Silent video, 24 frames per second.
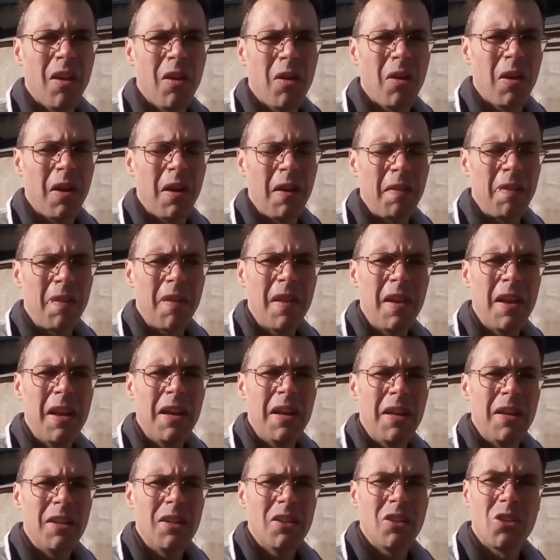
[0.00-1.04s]
all right
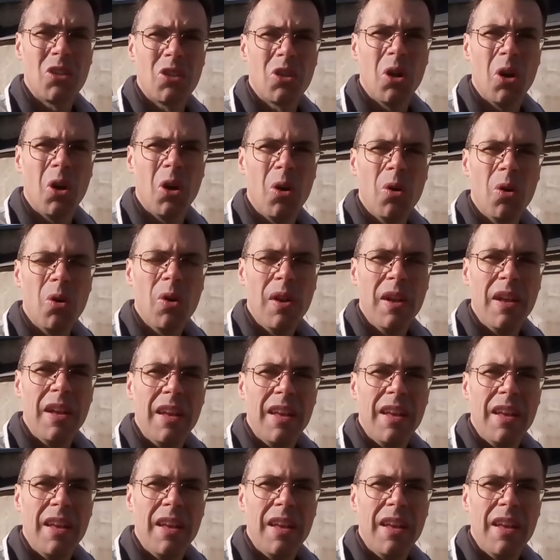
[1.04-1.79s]
so